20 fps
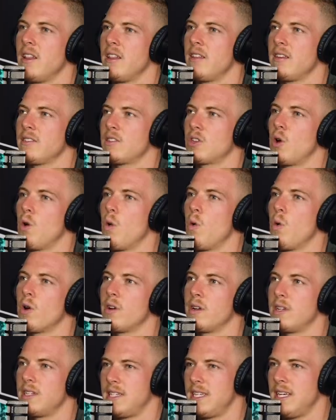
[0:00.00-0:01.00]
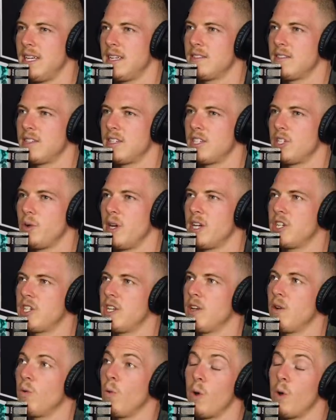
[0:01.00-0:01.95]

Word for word: this quarantine situation.